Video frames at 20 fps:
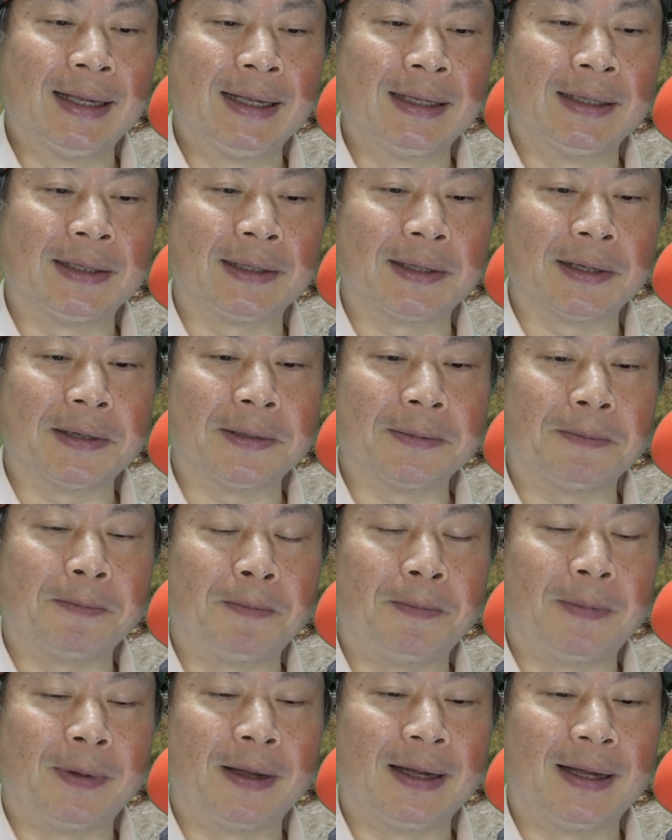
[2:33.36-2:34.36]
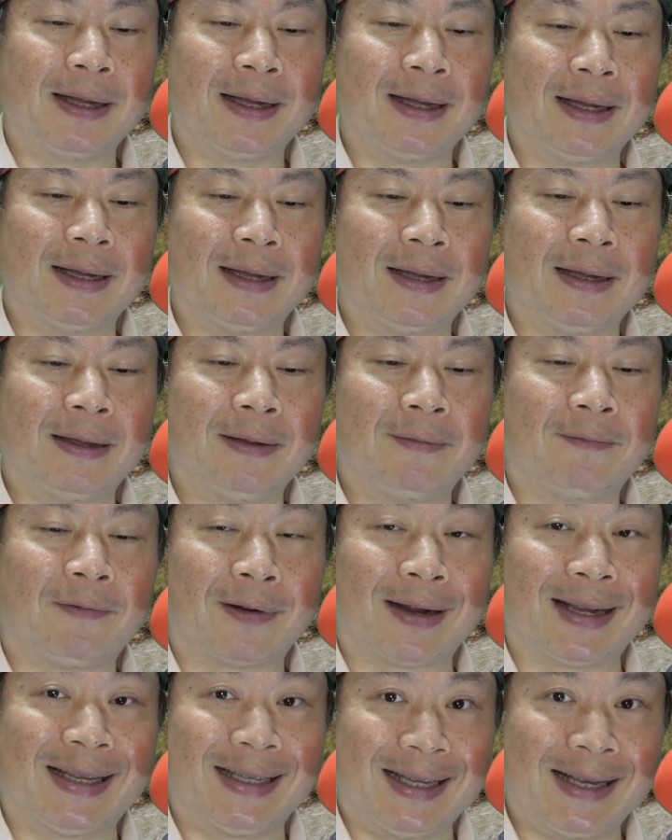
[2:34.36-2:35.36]
So, for
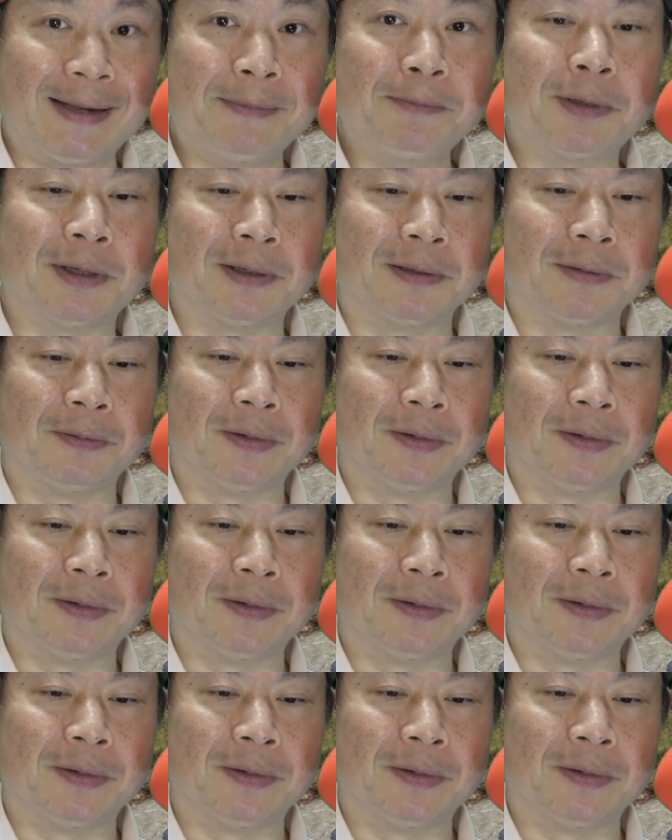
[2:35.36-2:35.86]
example,